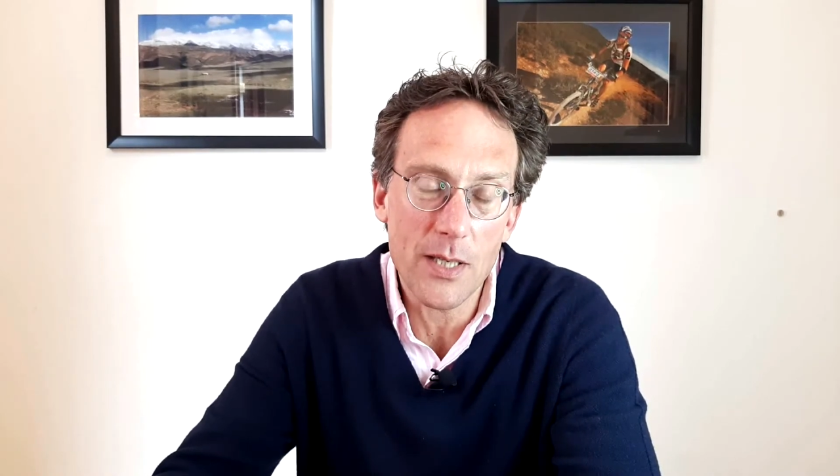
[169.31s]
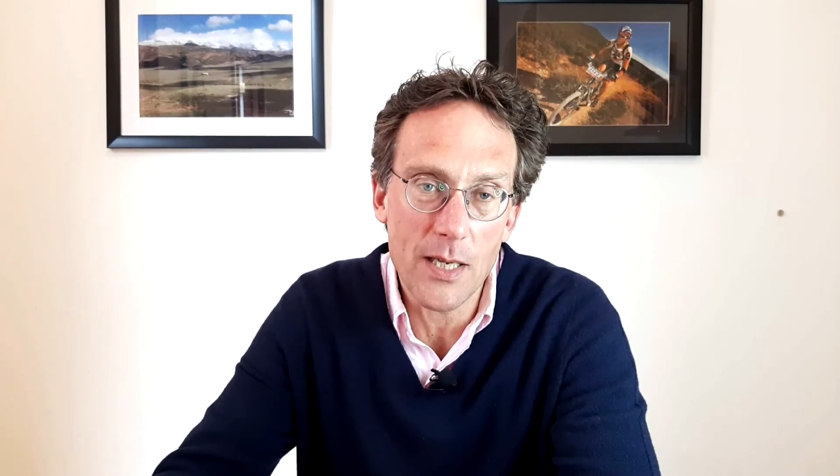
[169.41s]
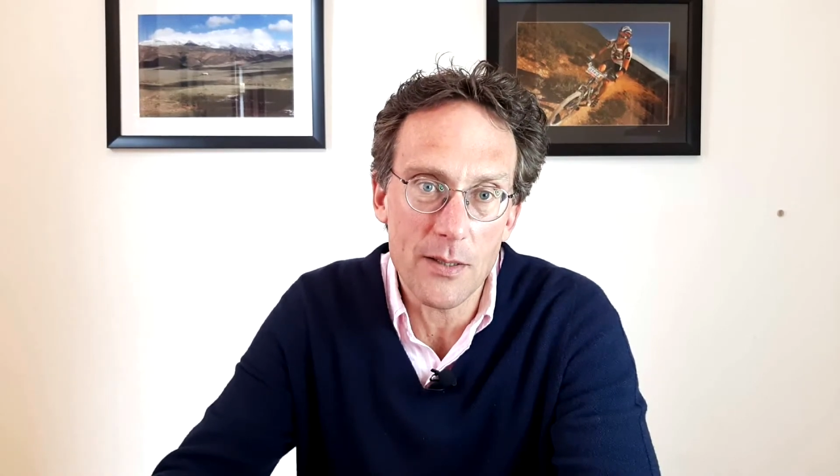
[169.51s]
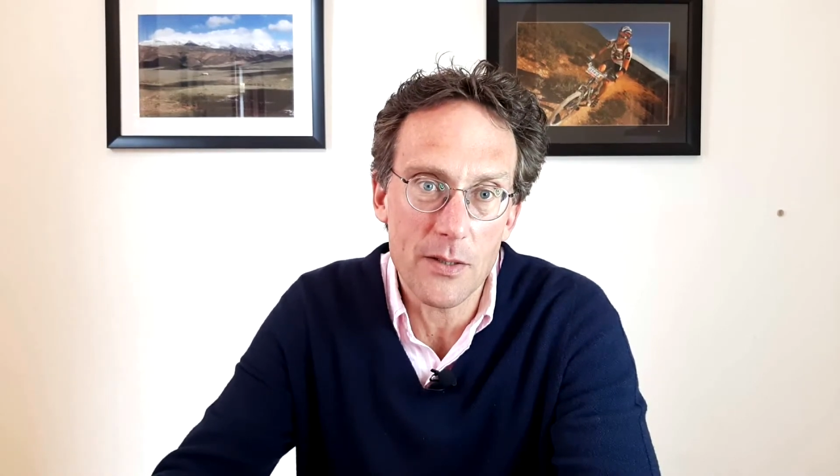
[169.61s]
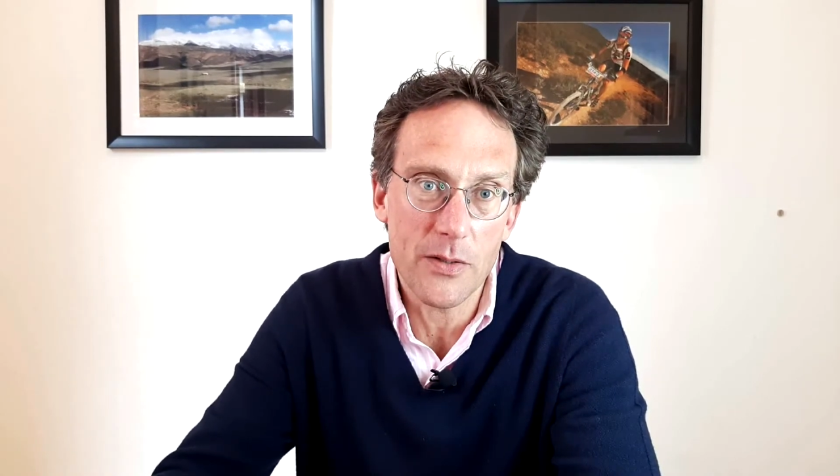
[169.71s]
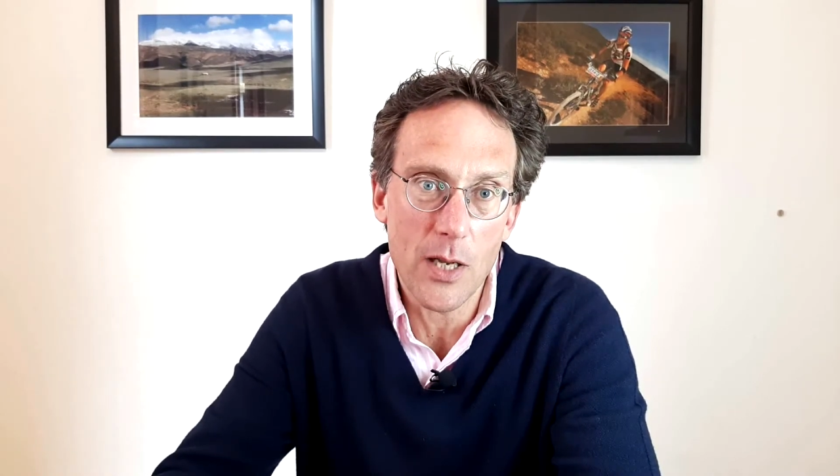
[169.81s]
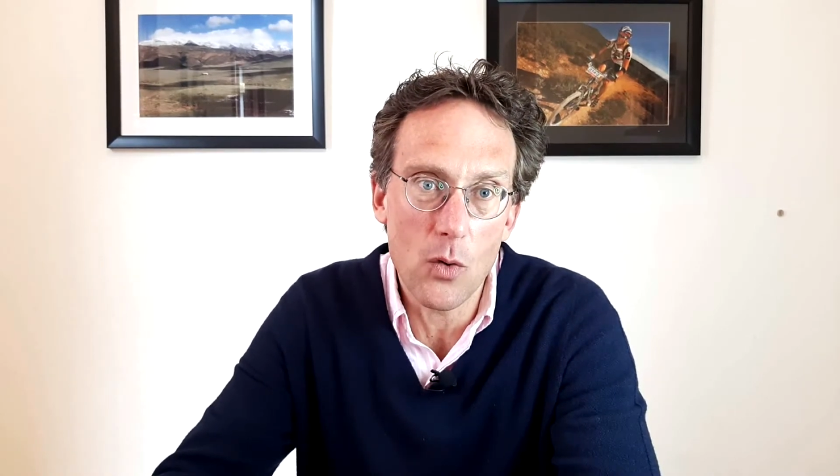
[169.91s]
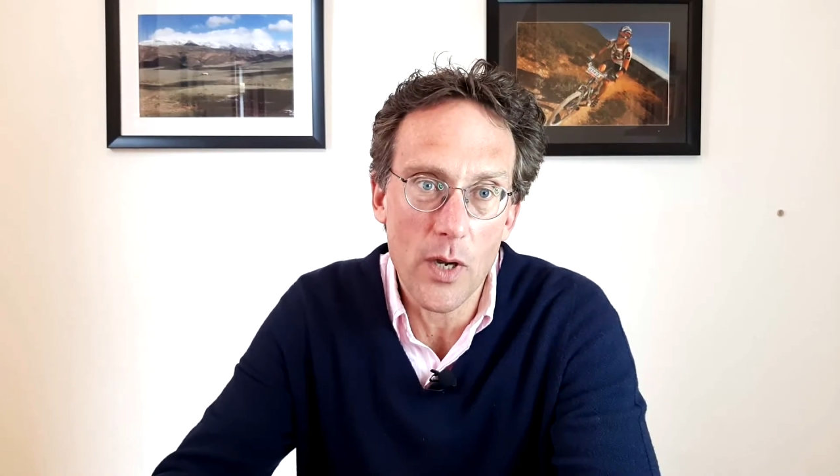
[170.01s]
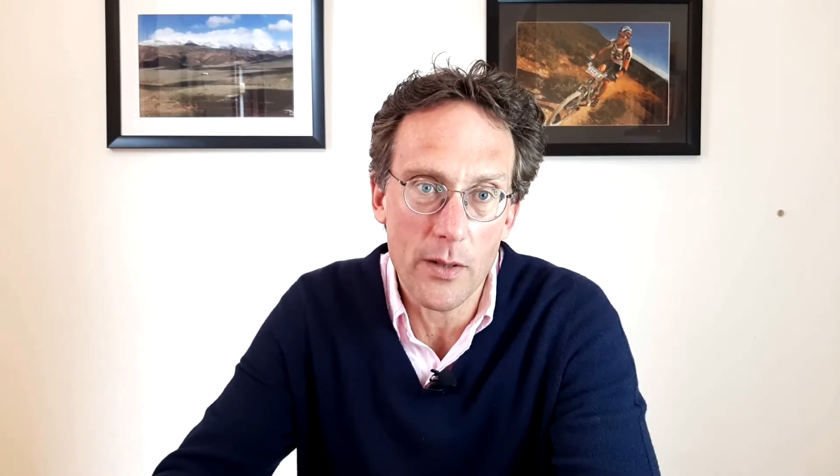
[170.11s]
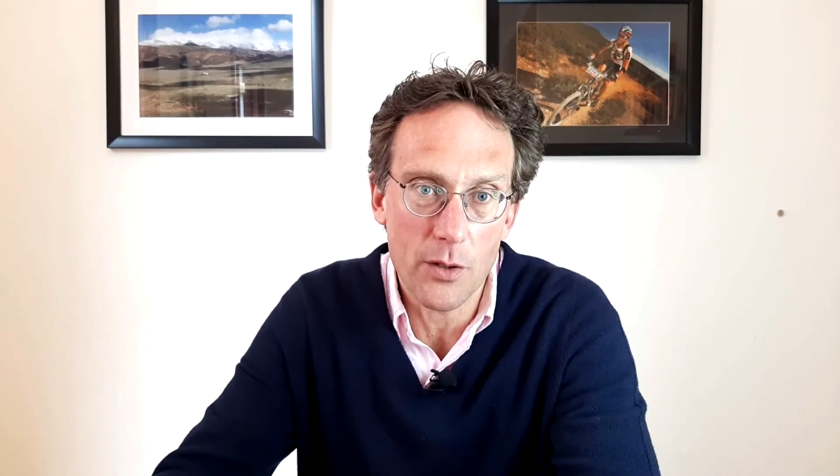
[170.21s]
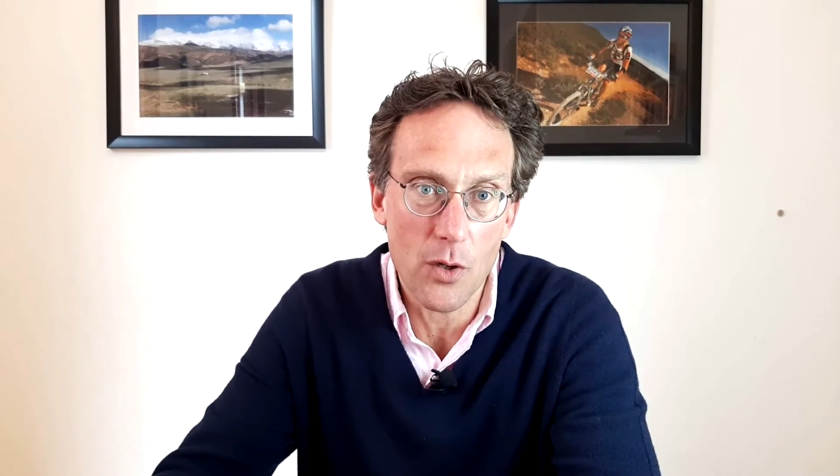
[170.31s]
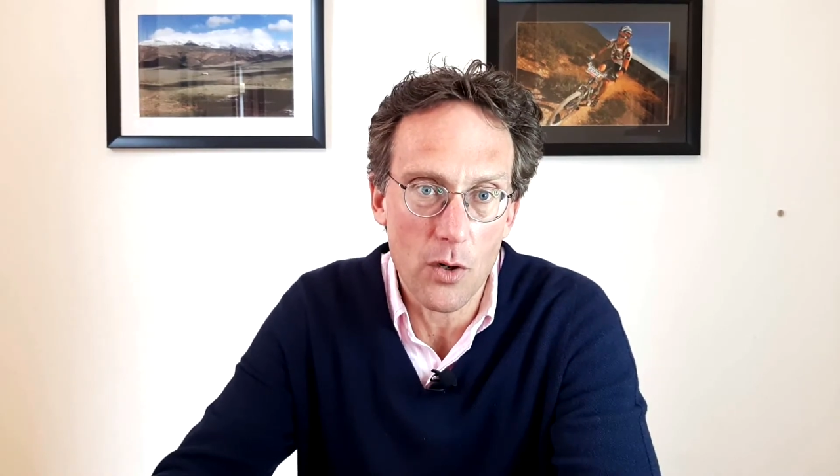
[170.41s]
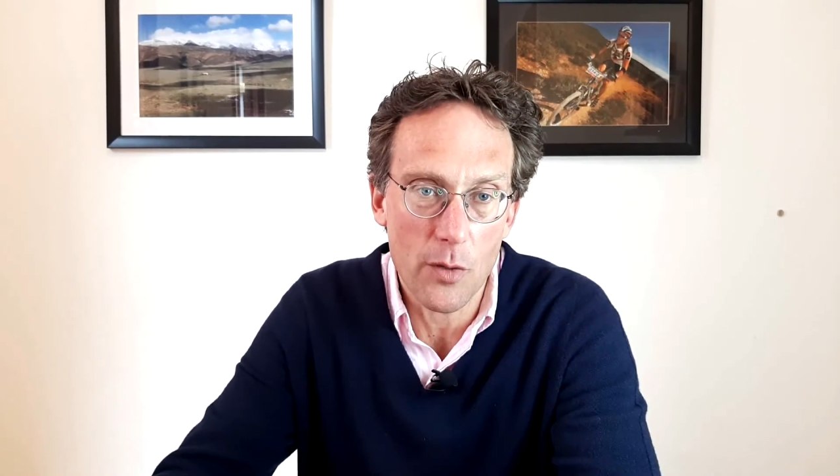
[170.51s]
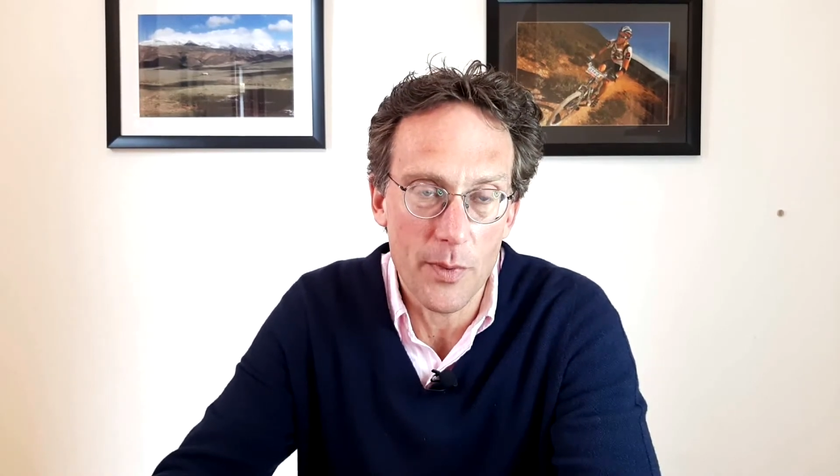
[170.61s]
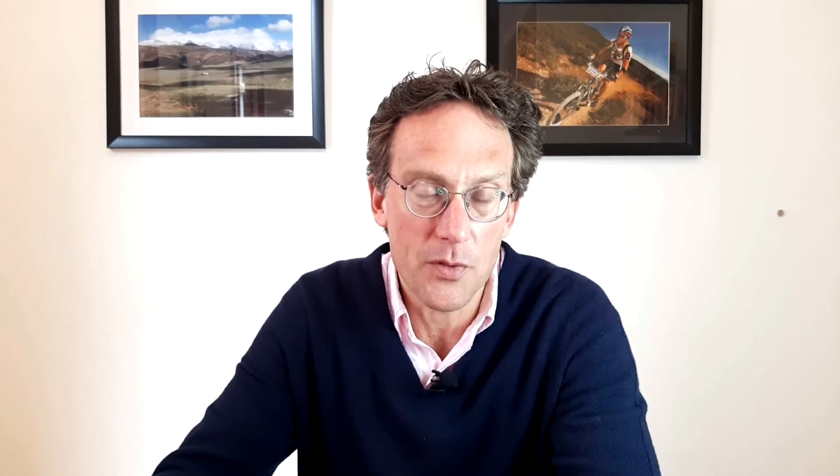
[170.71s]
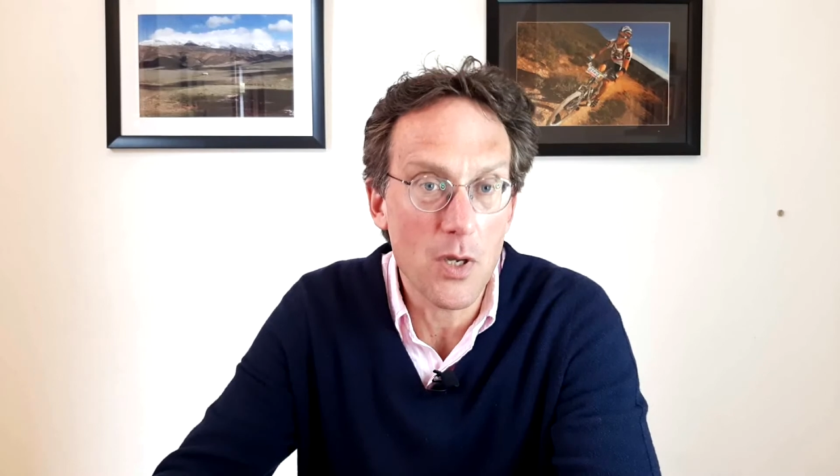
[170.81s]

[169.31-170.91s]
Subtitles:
does is they look at the documents.